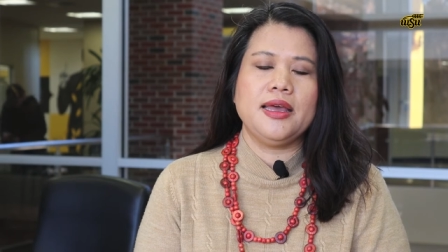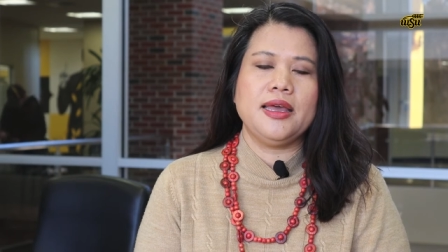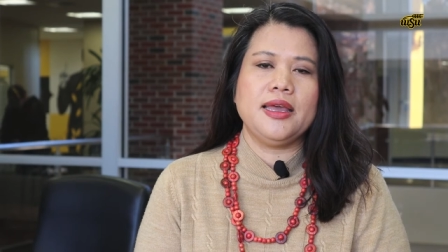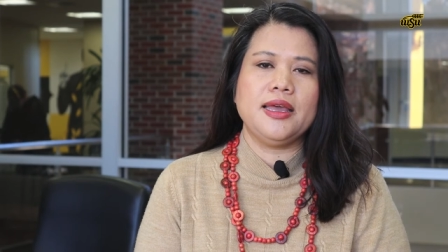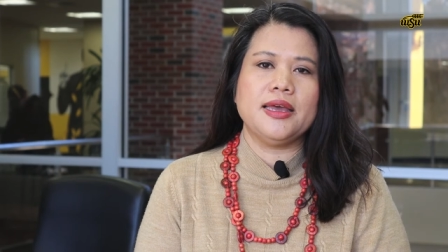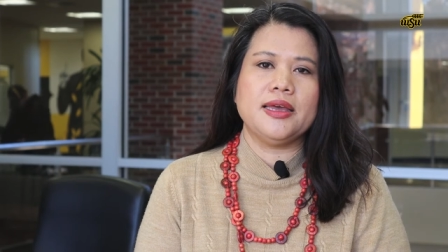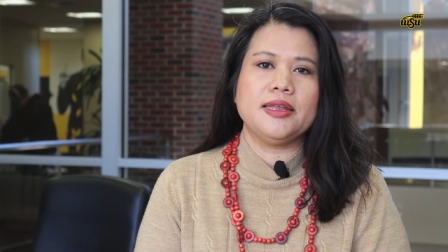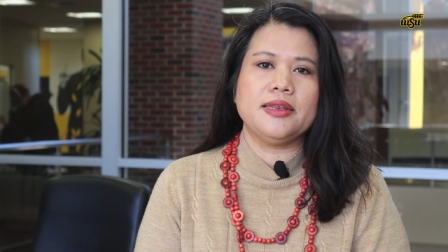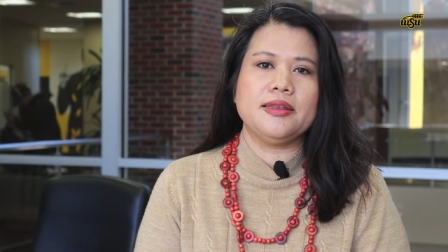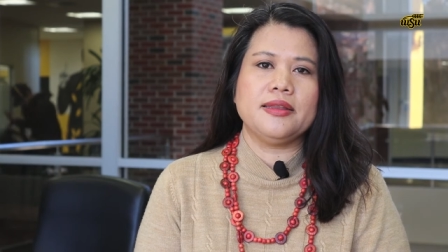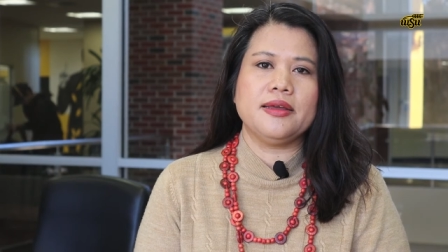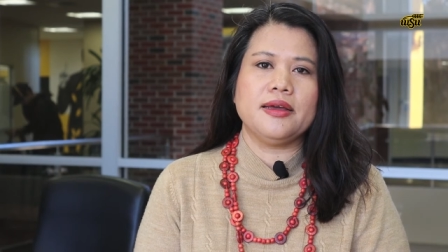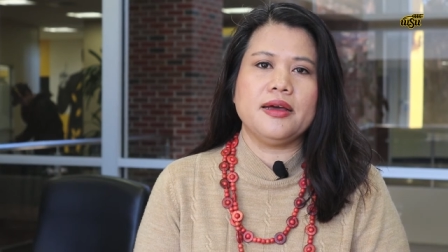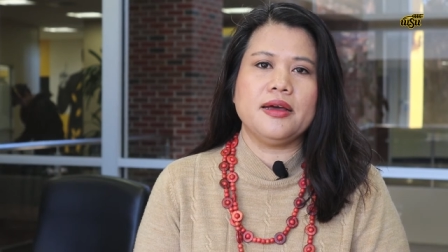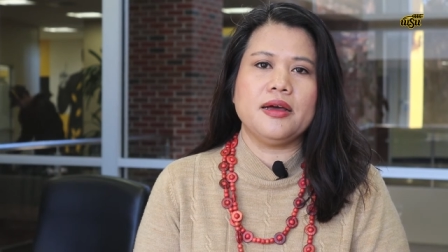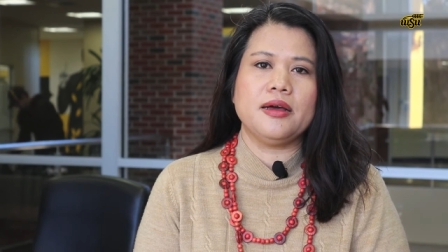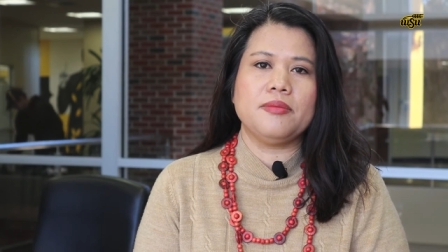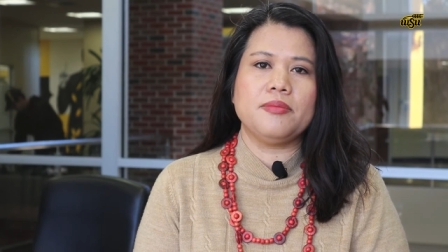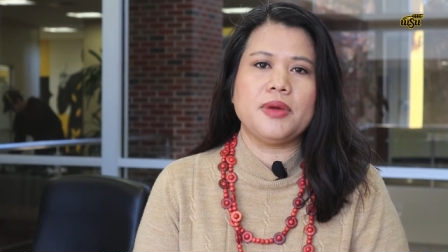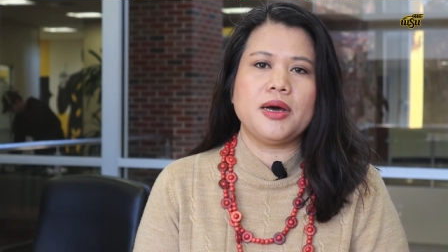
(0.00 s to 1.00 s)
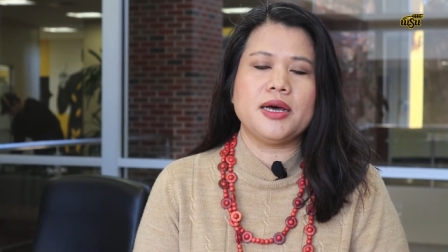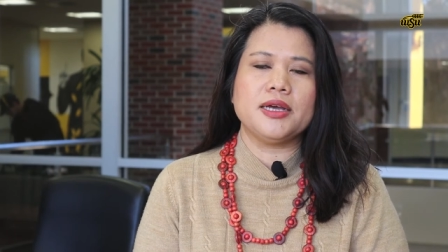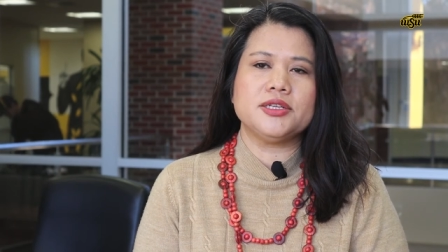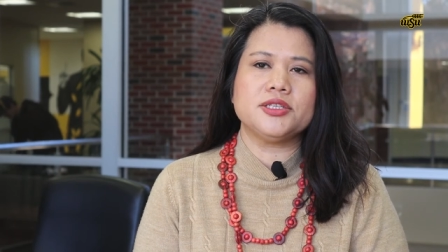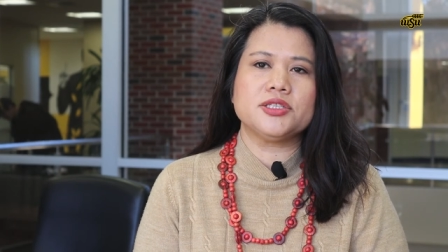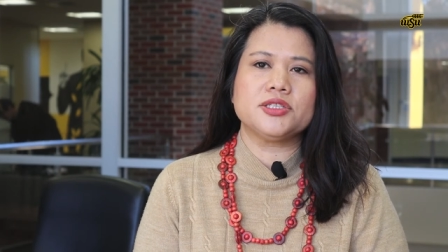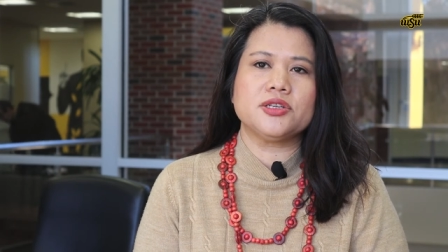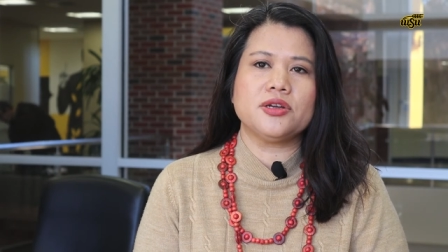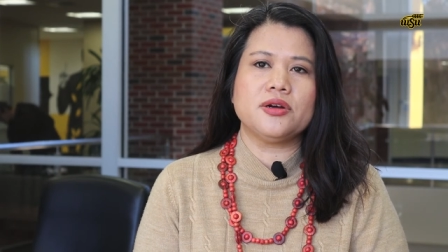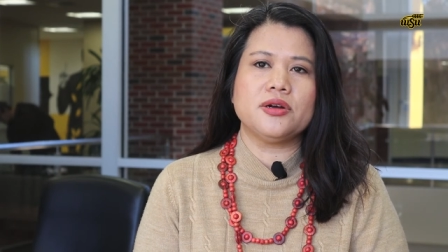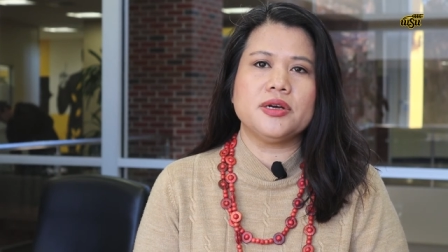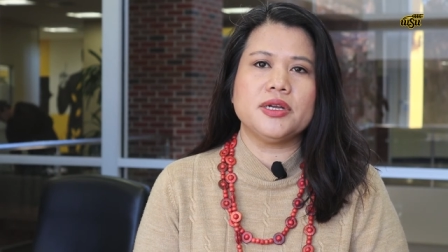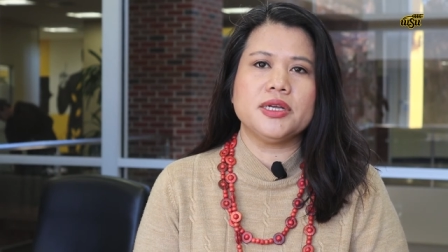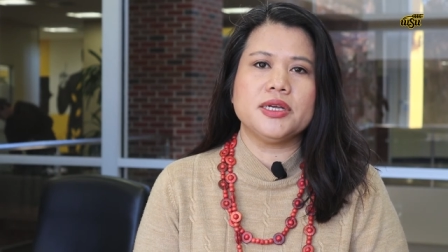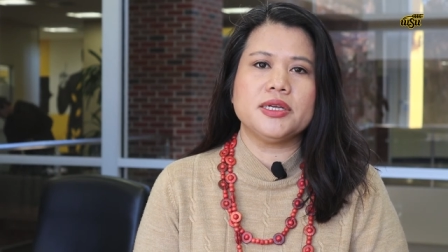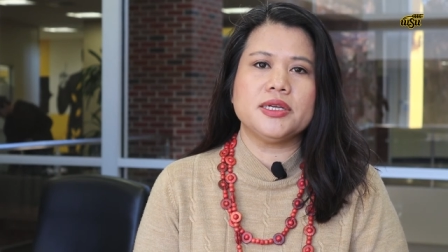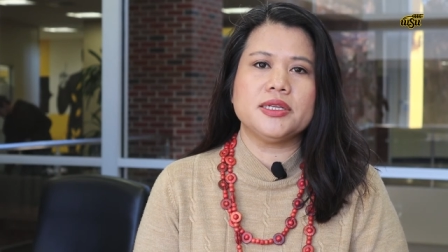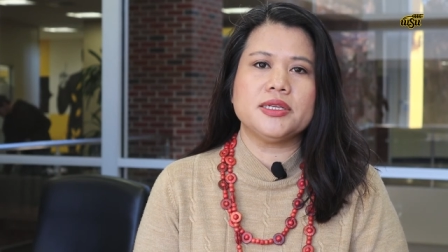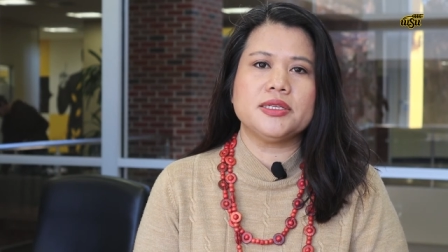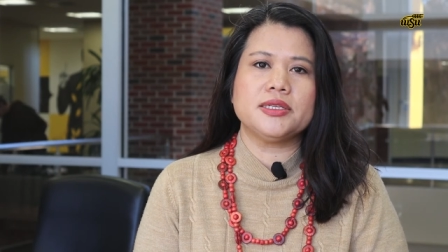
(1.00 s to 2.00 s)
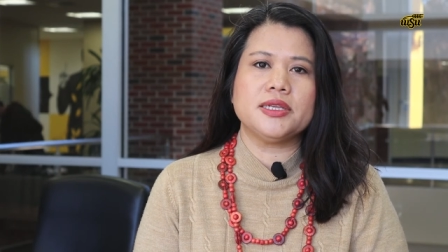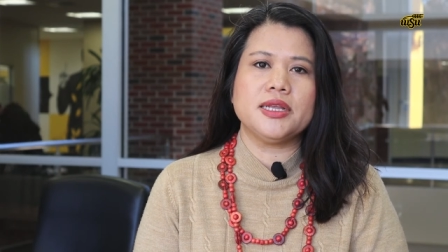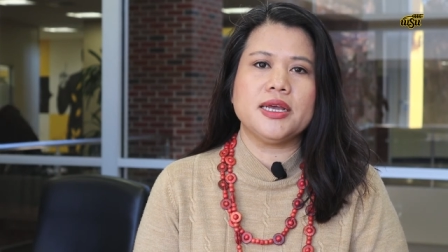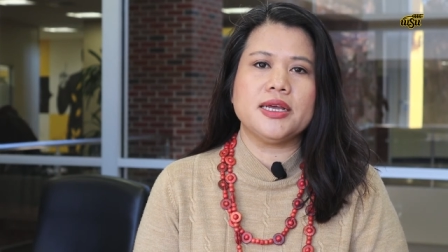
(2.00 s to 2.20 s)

And um, I started